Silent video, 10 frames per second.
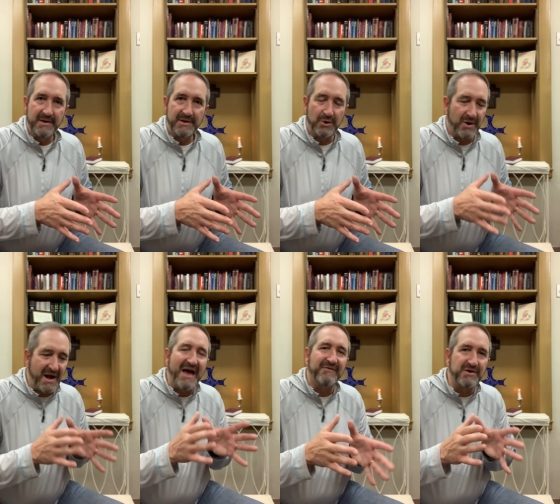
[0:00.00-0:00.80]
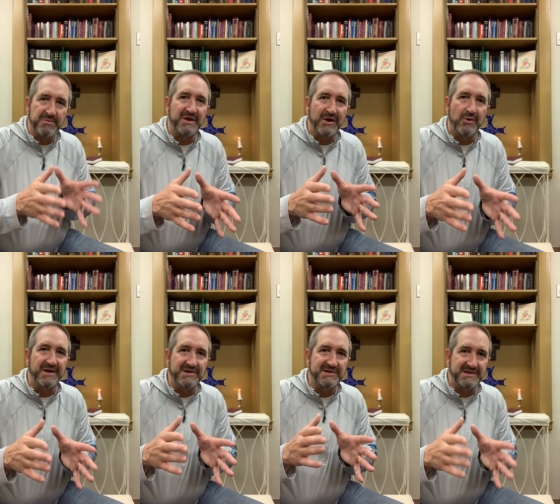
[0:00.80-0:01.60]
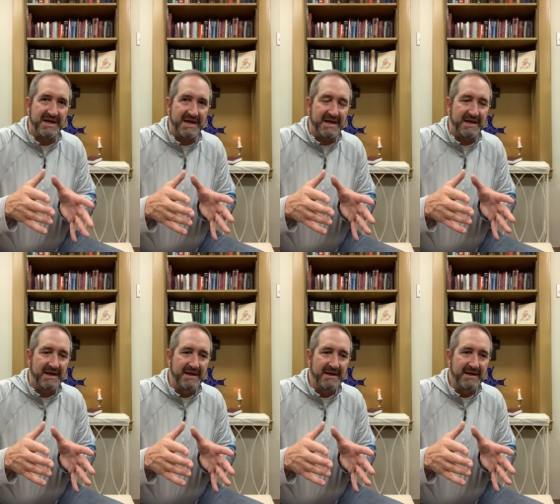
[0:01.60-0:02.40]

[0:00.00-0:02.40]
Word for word: you're inevitably going to see